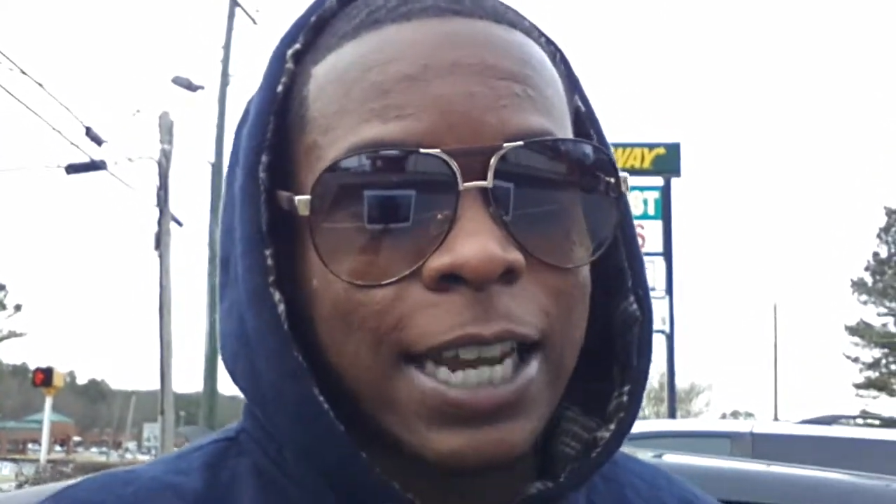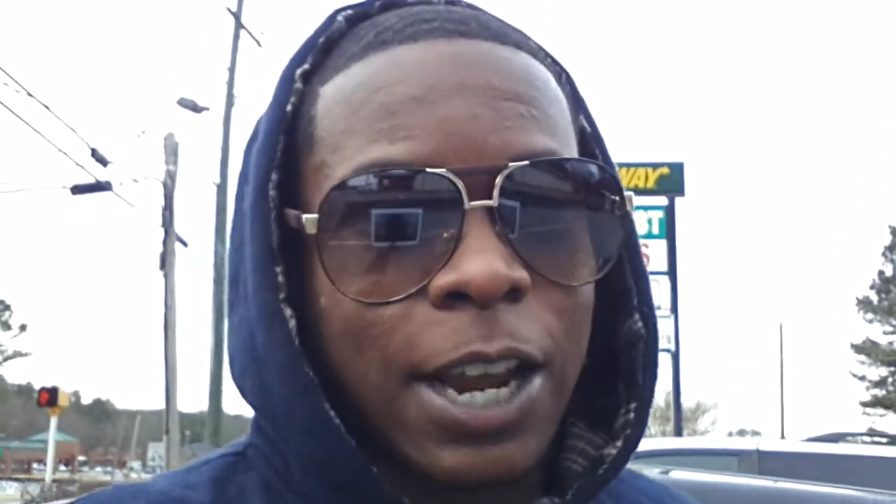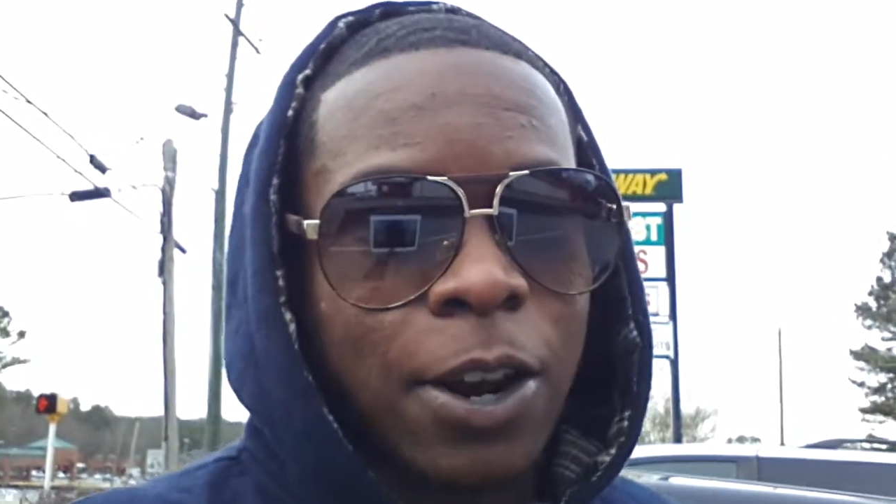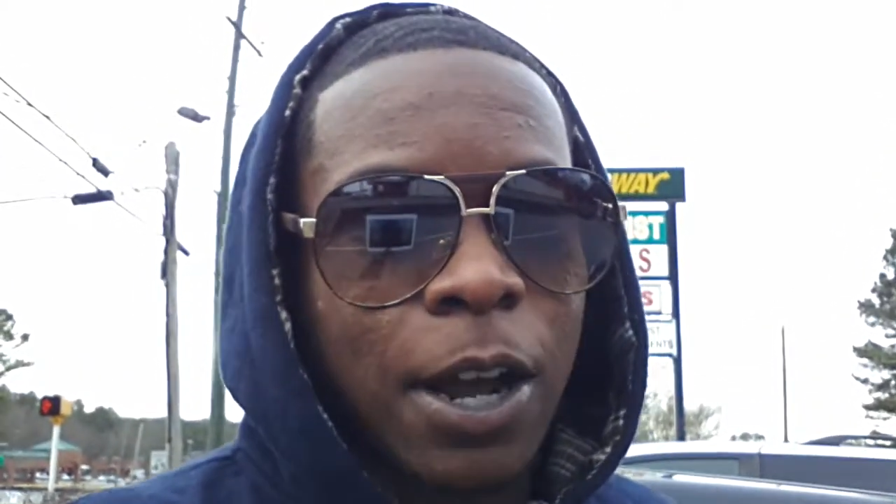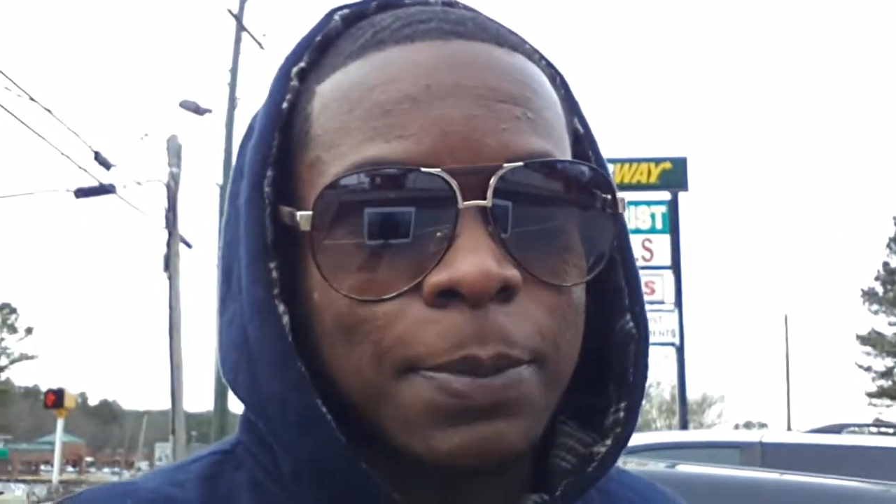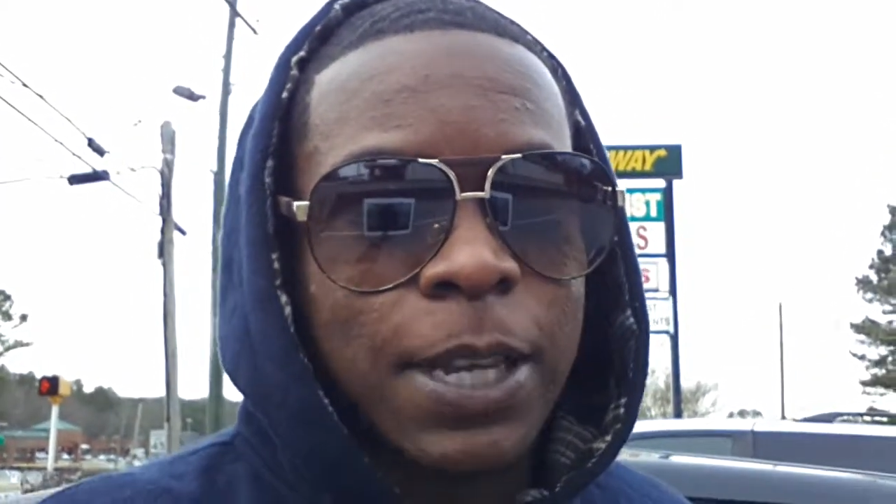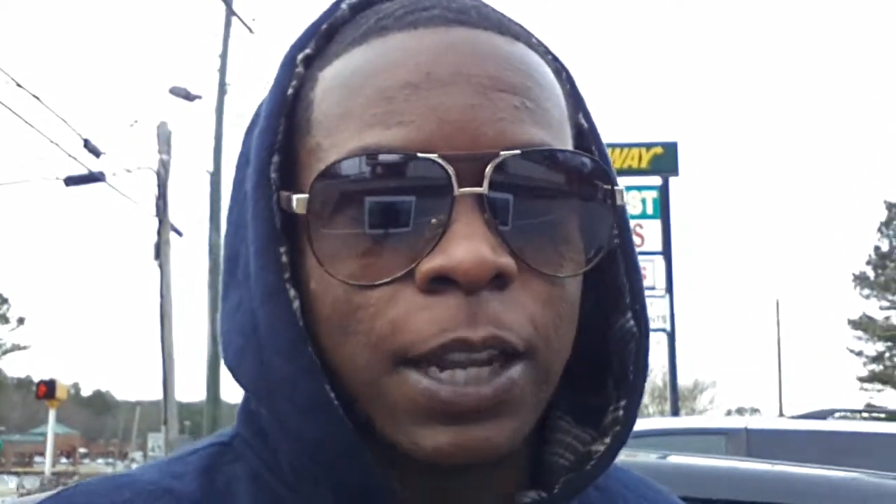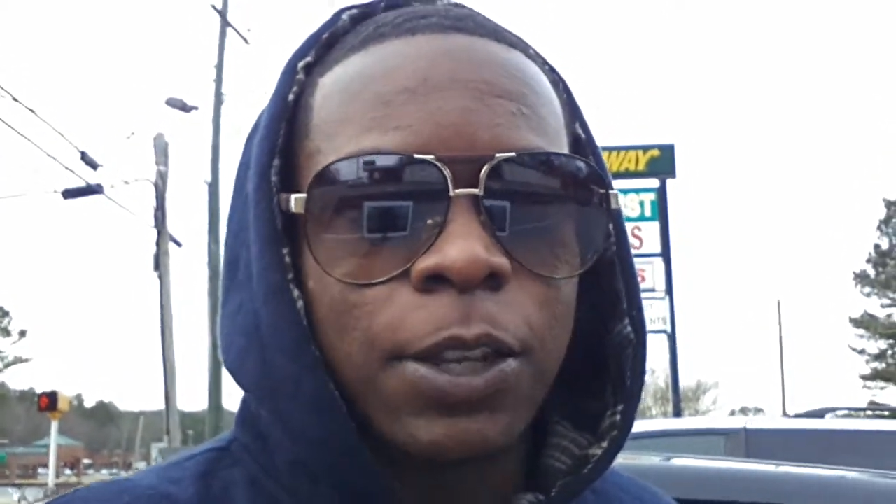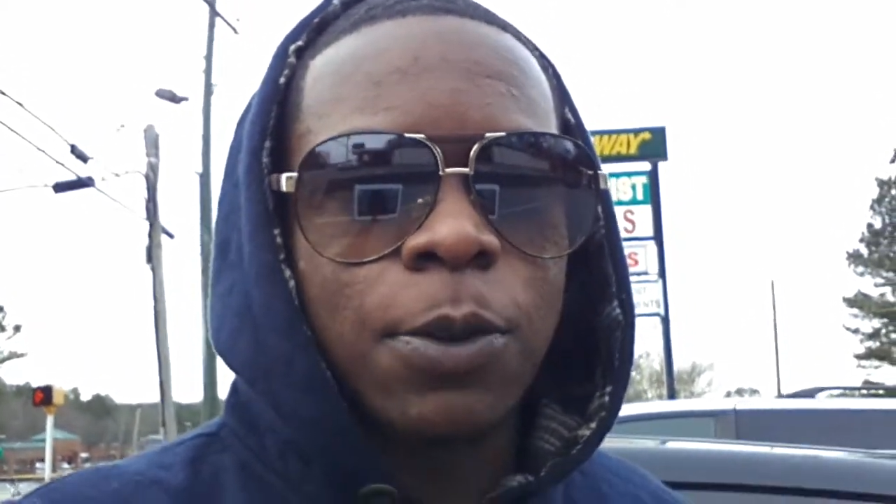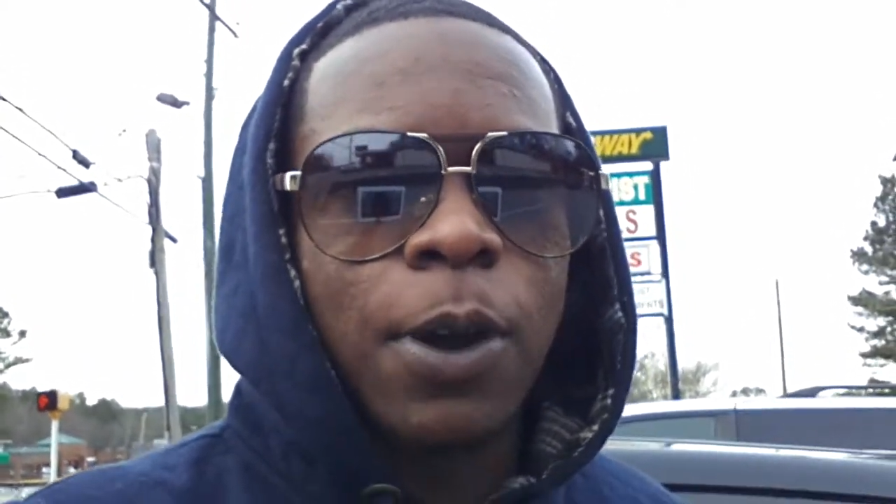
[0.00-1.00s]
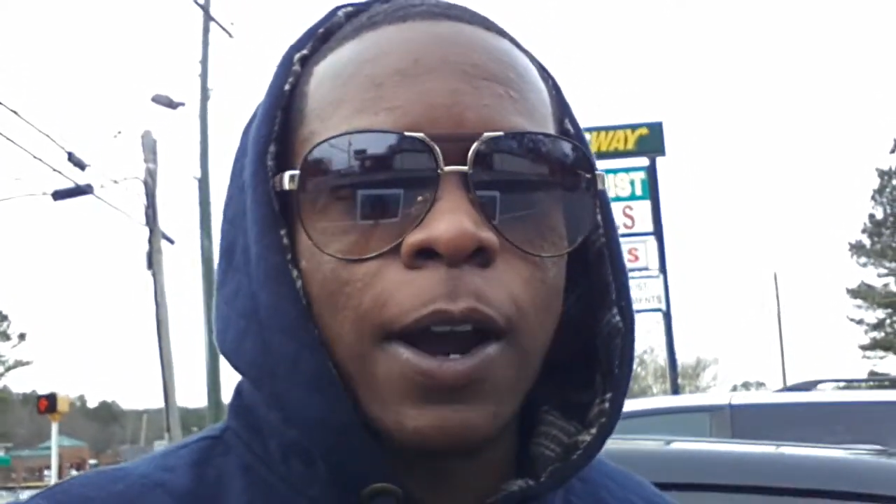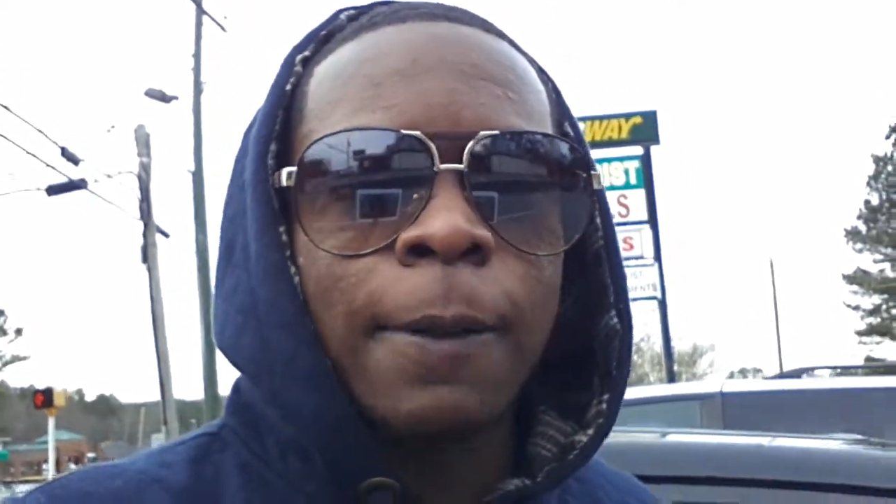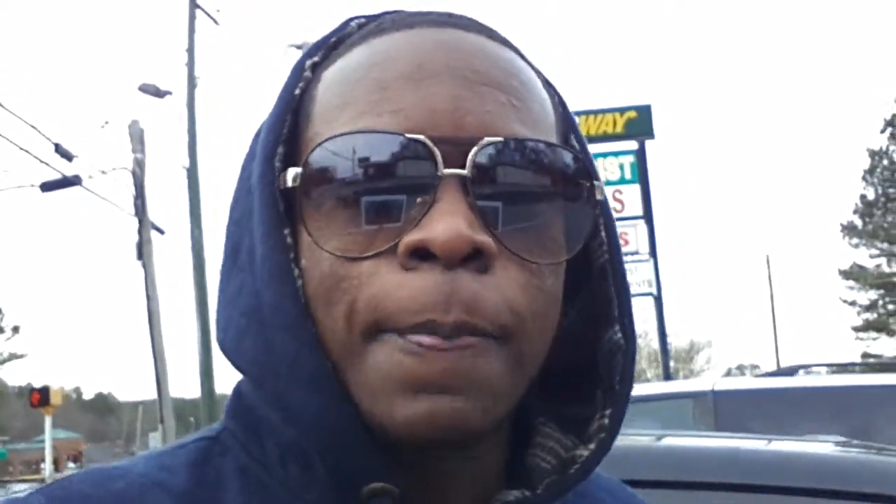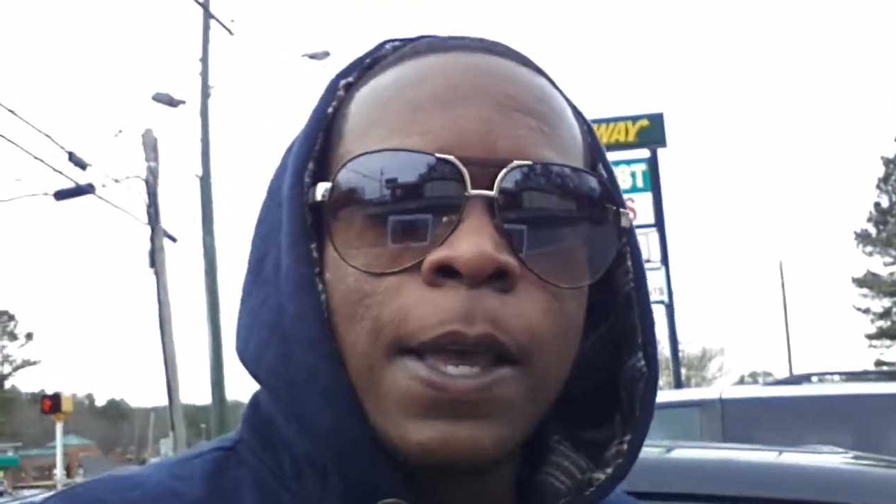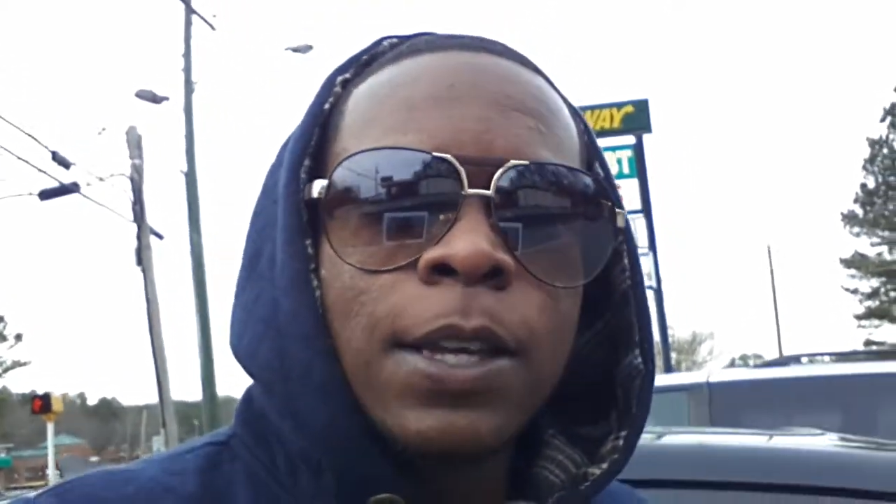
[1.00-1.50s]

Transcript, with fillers: year. I'm telling you, all right?